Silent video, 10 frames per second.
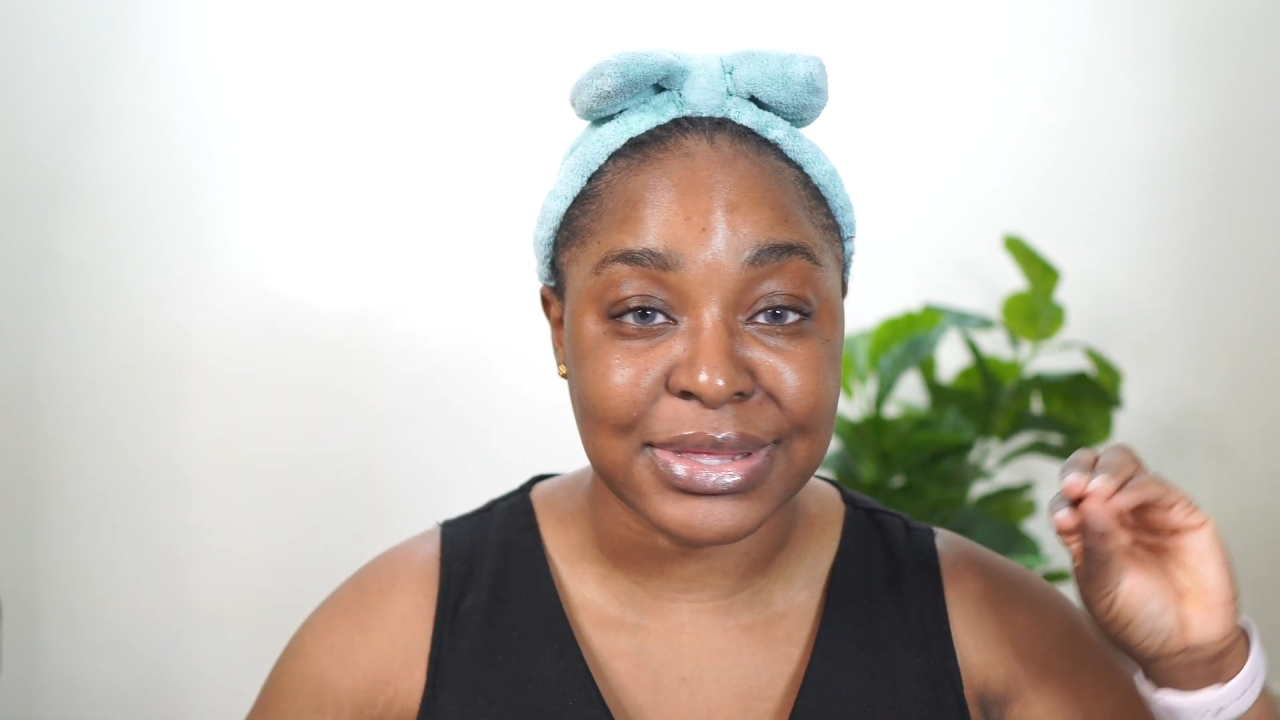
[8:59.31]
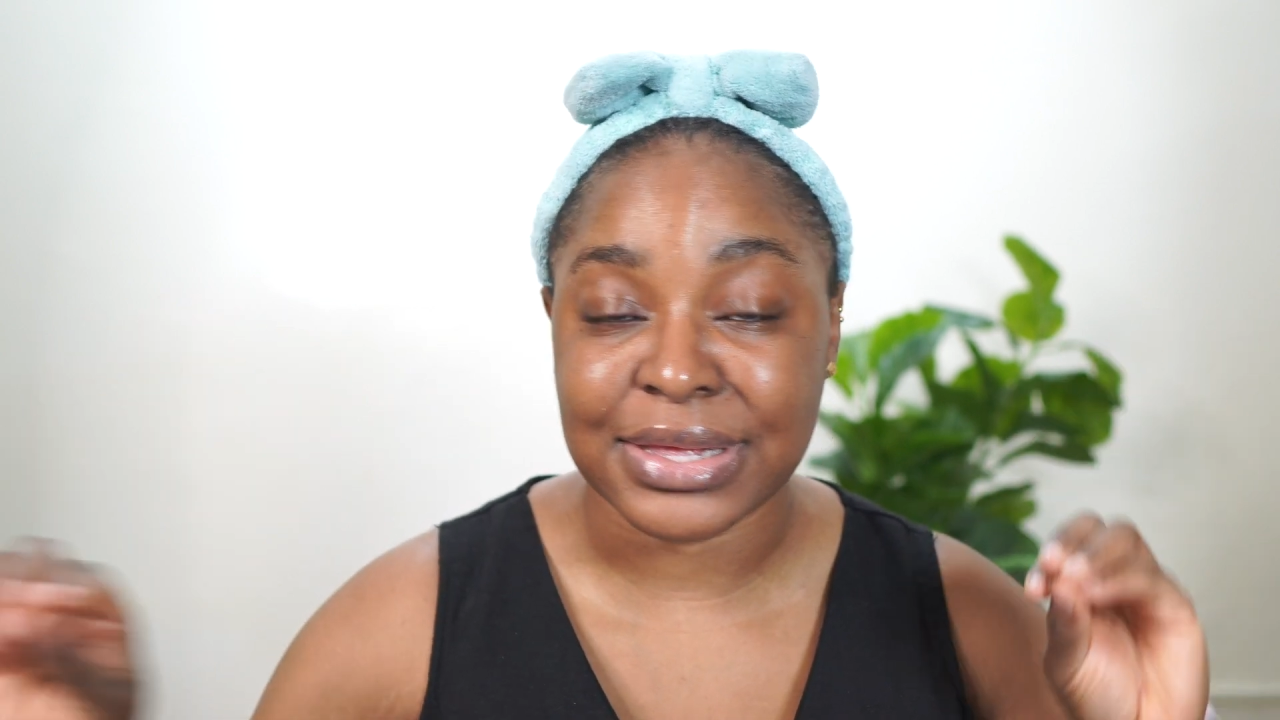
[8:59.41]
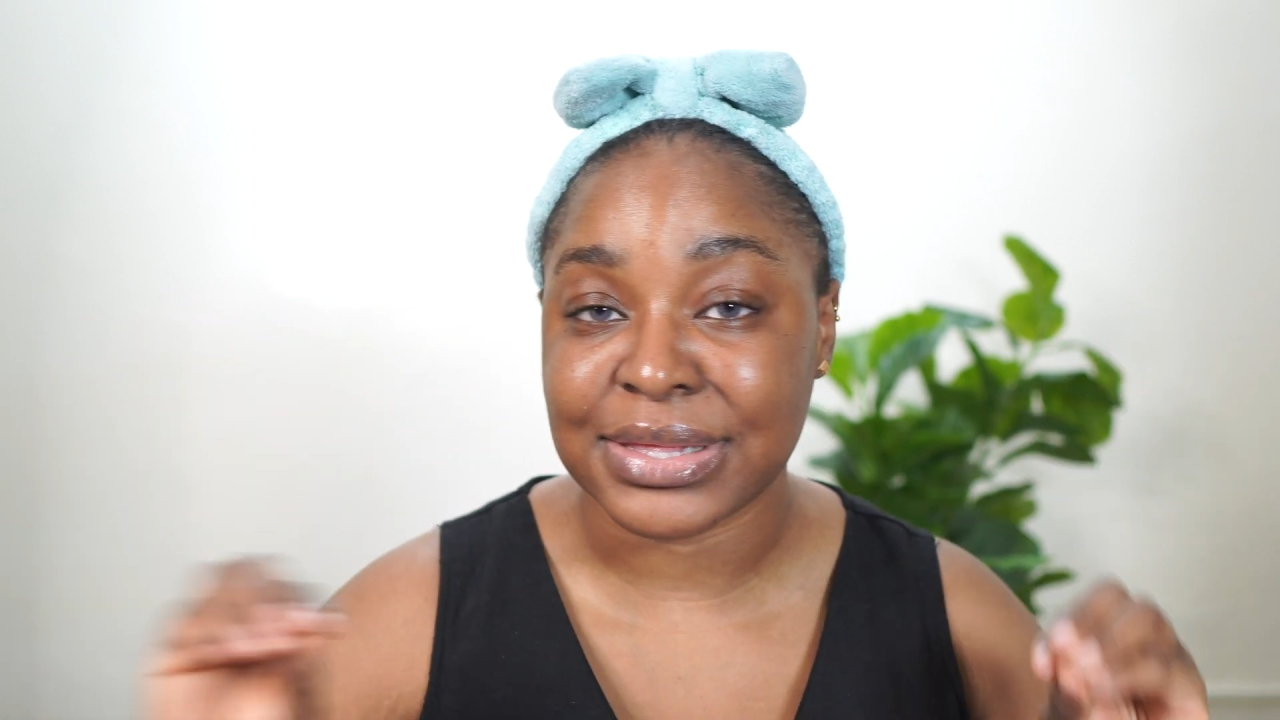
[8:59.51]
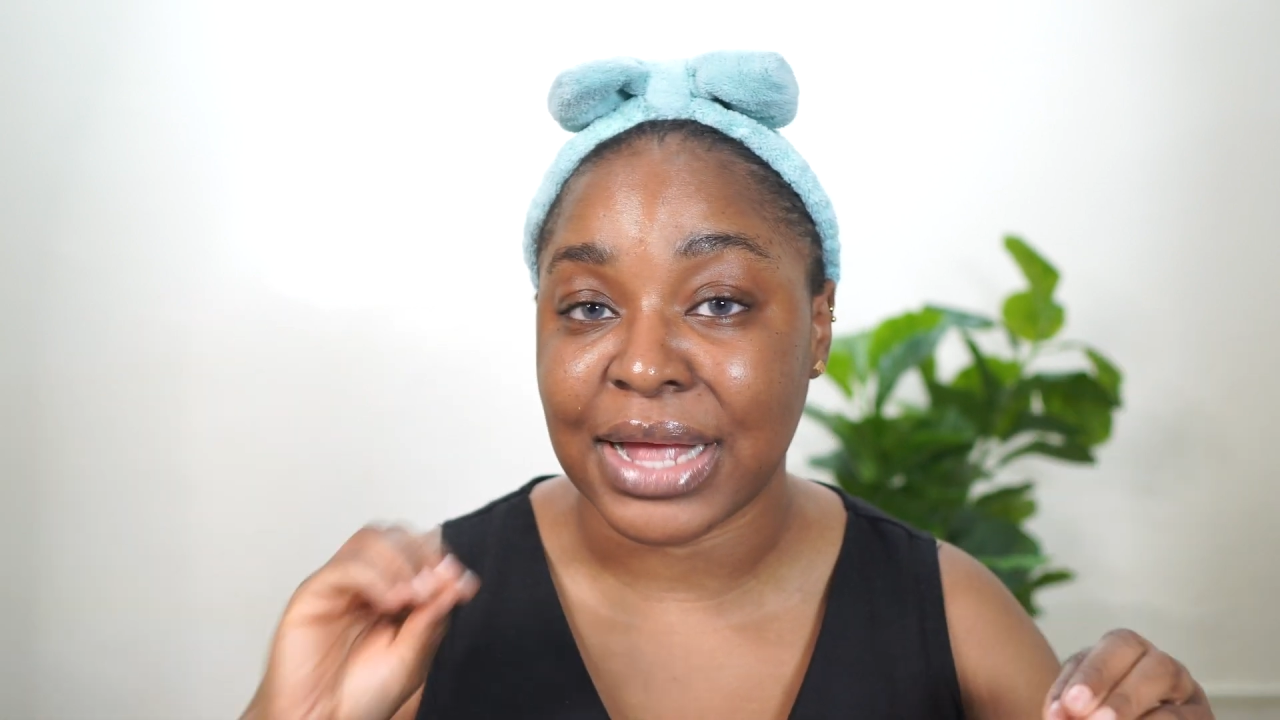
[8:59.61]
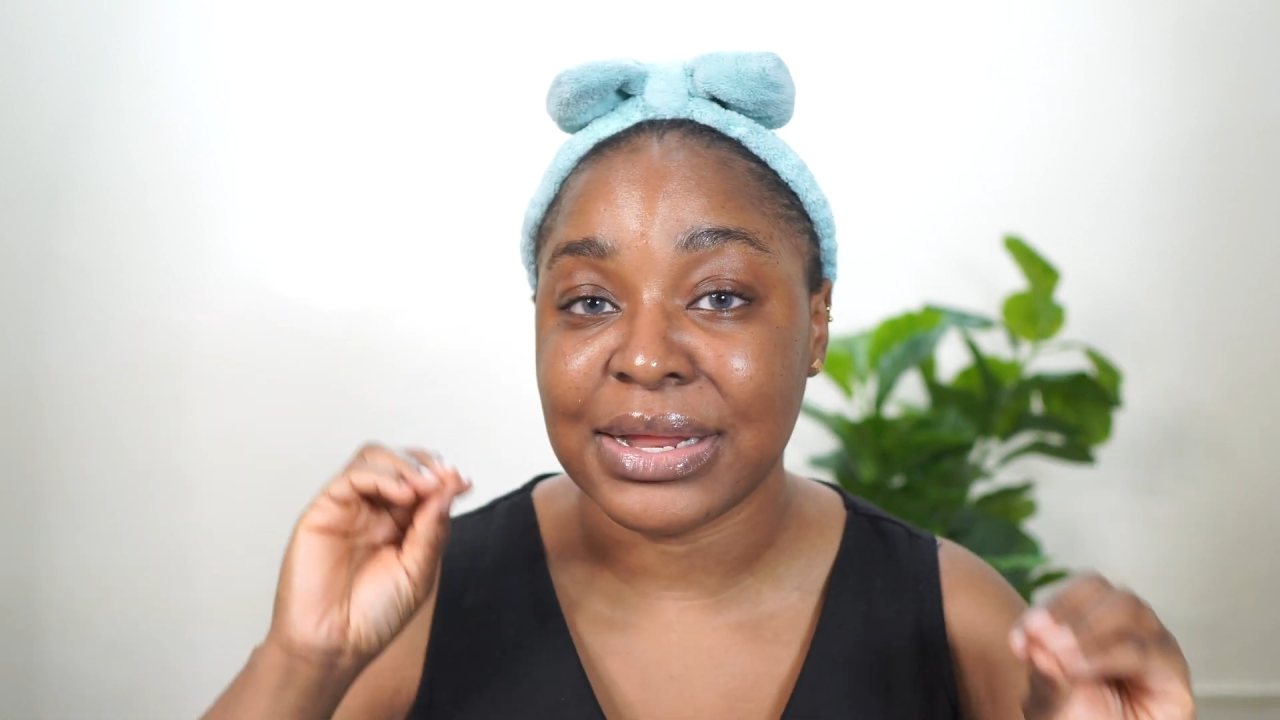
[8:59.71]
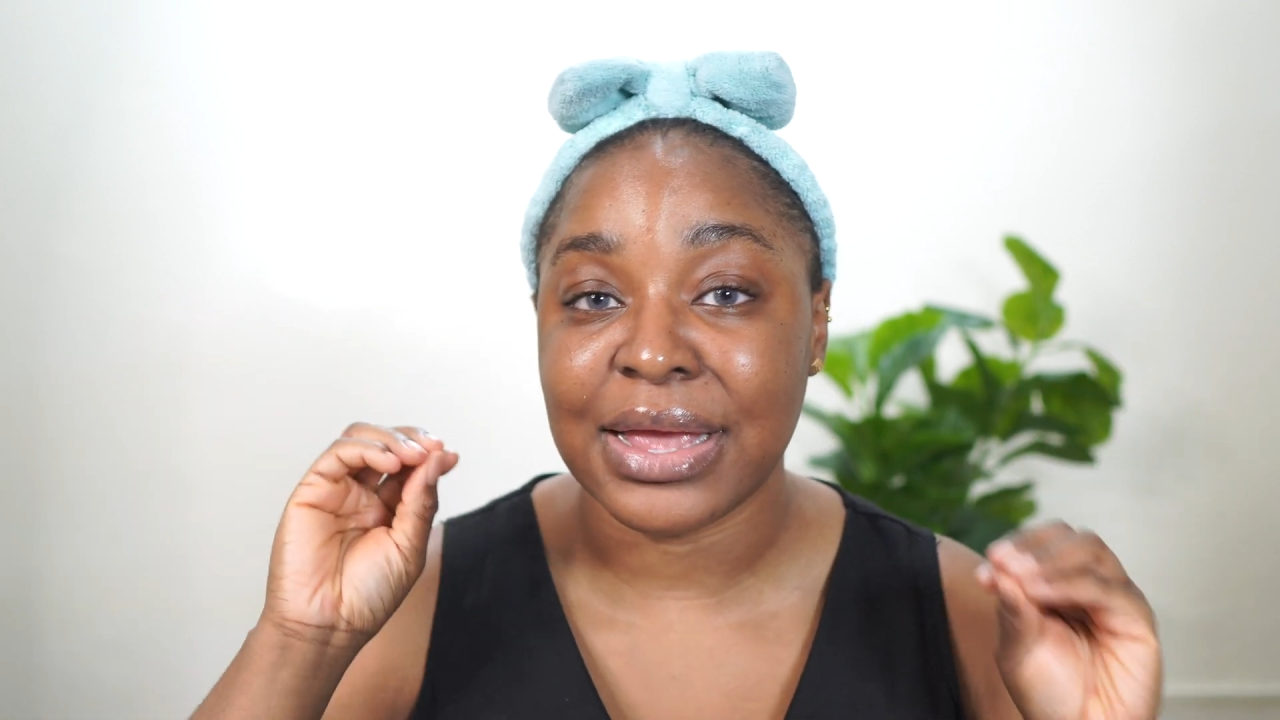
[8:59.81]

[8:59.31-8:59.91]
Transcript: exactly